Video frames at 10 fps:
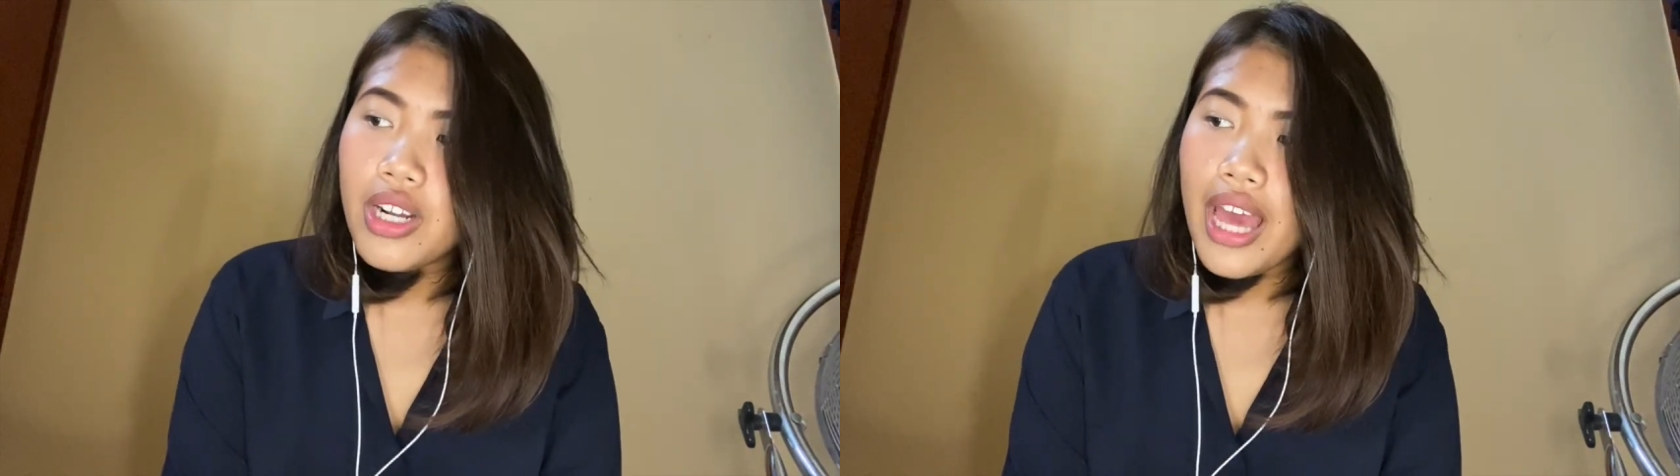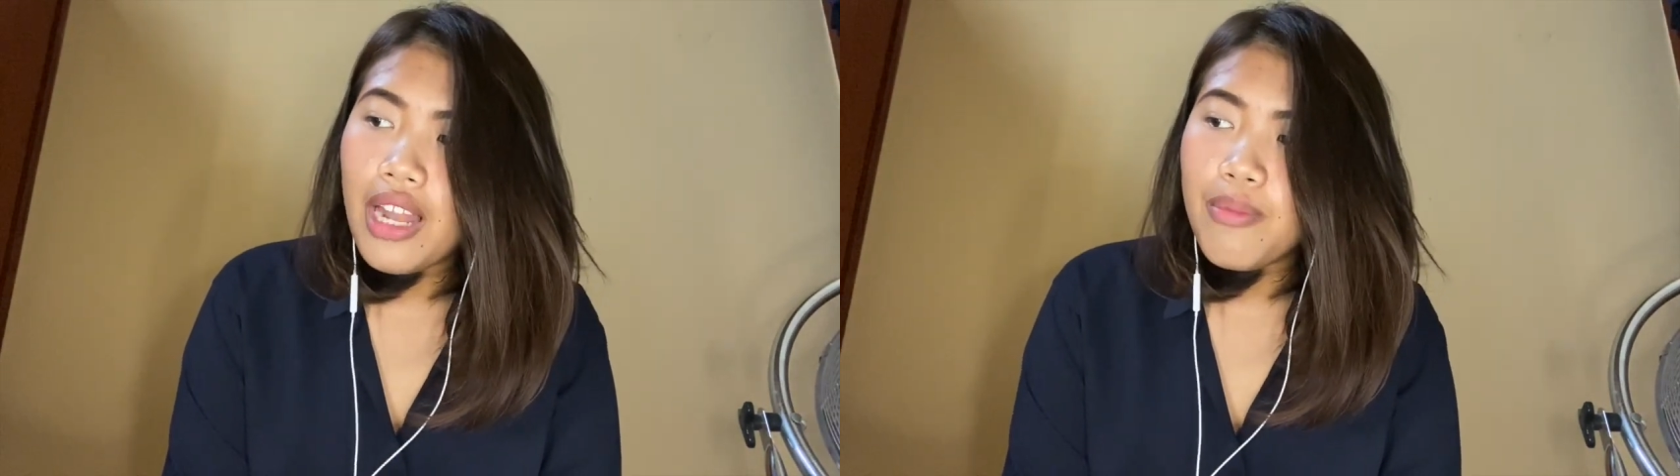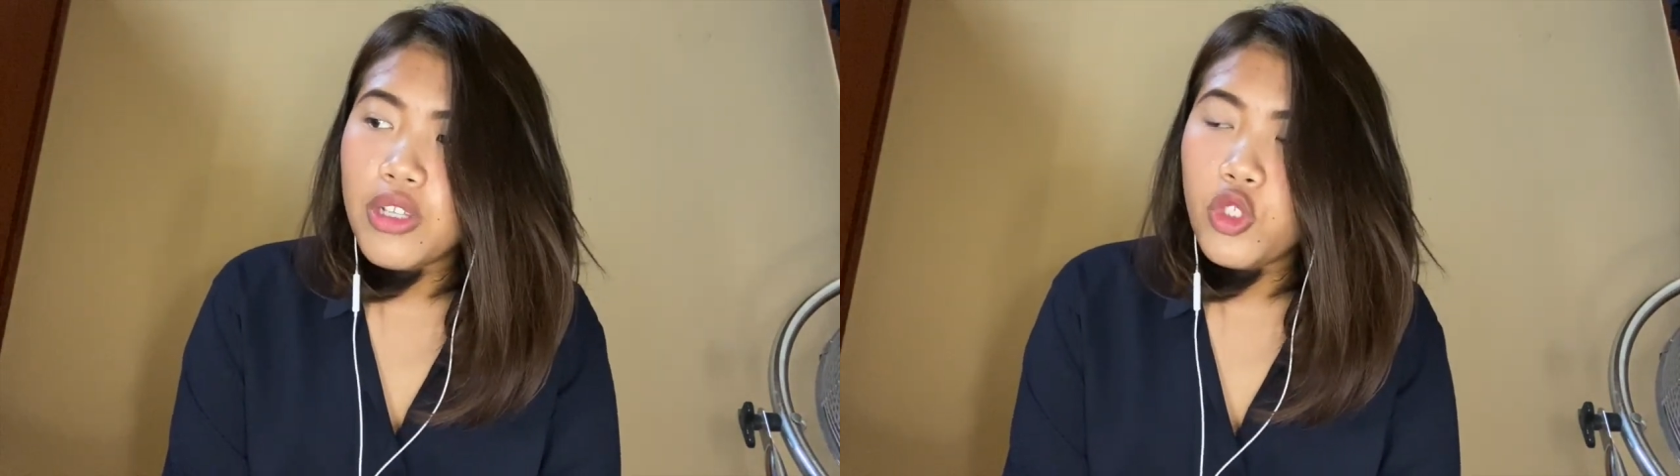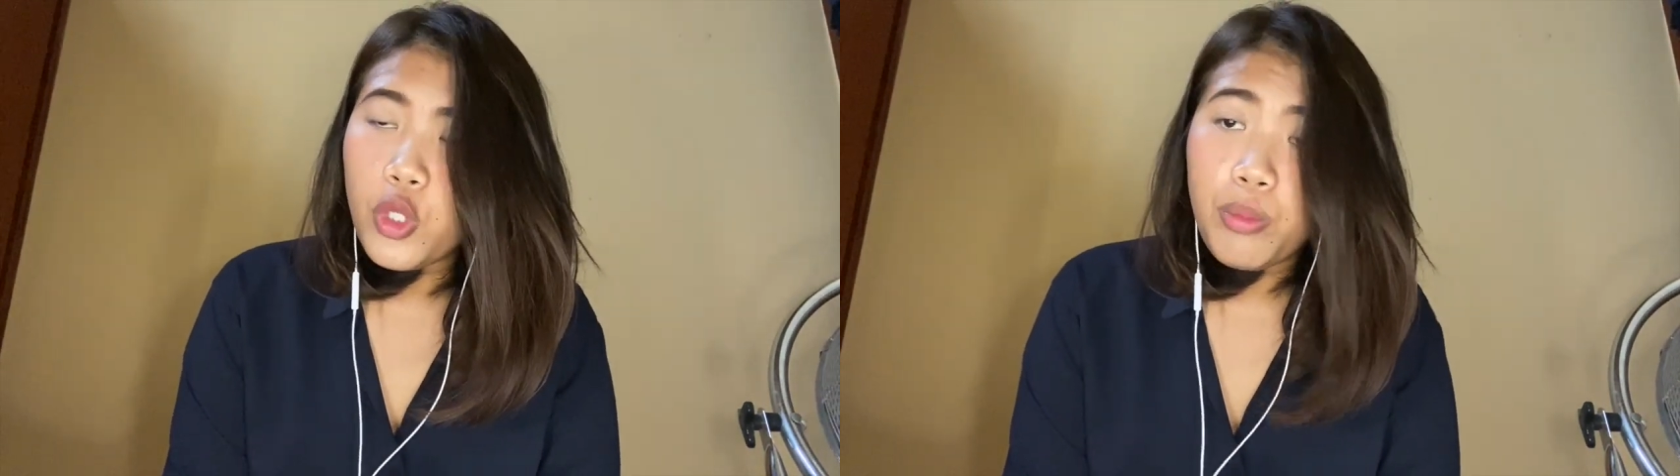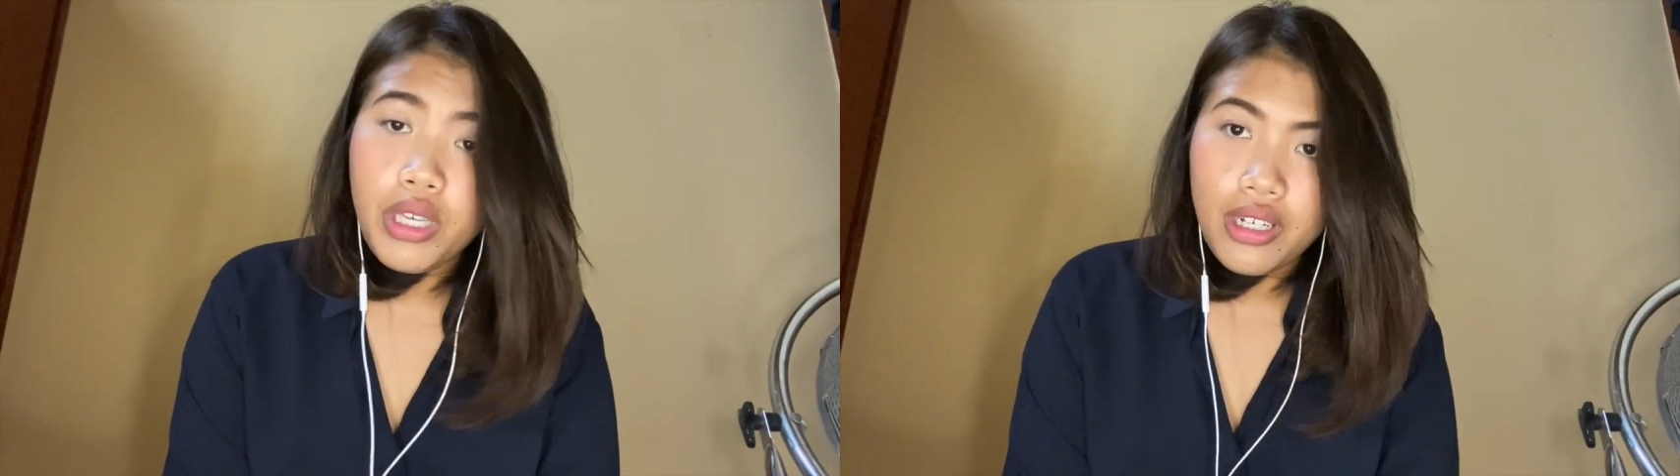elements
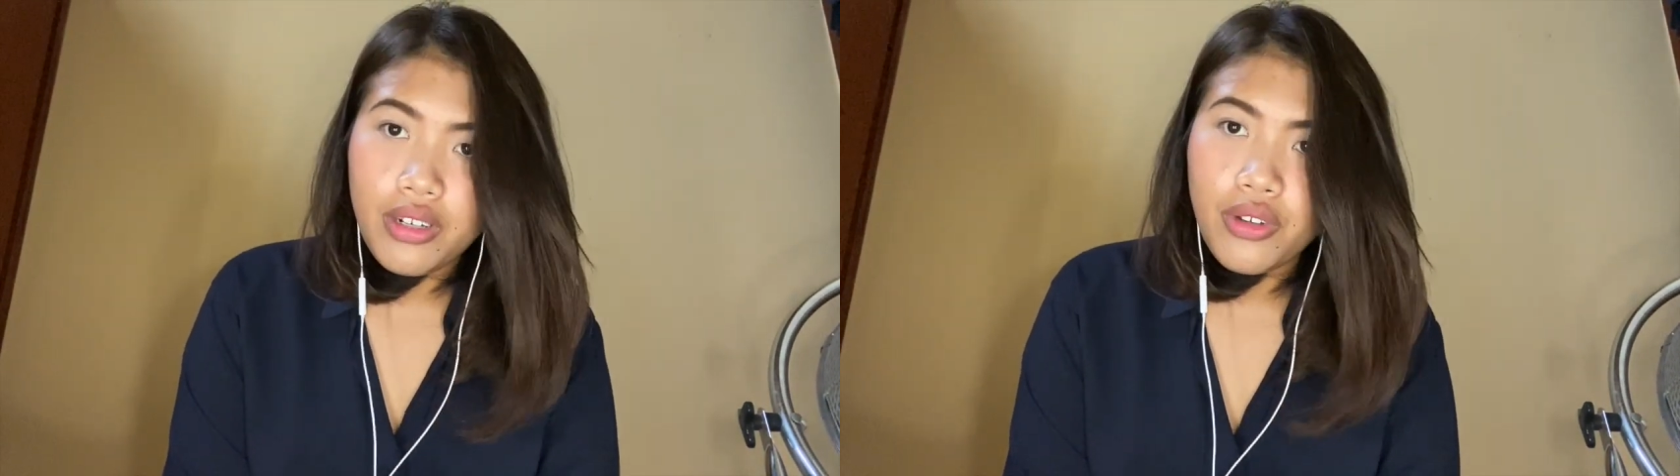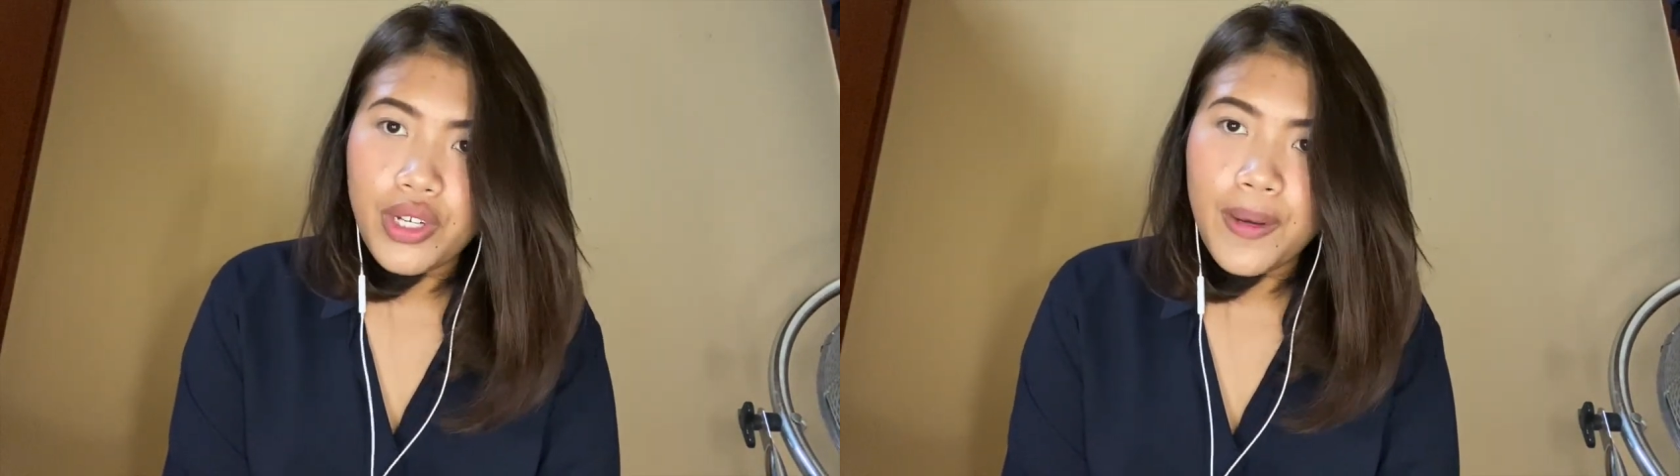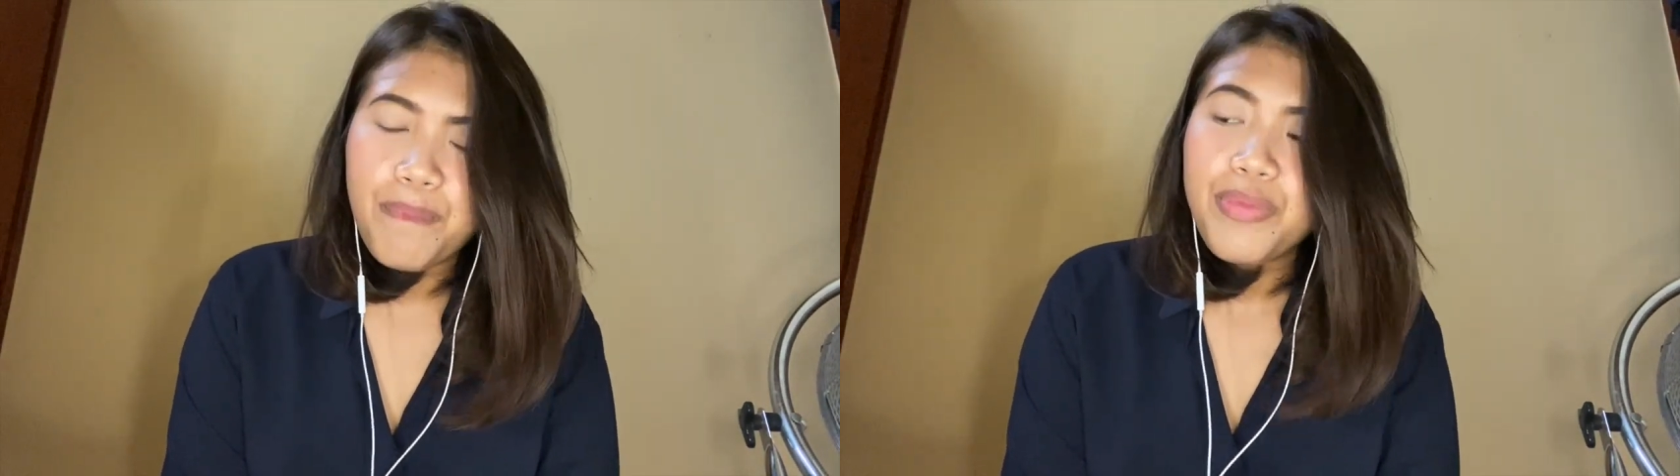should be included?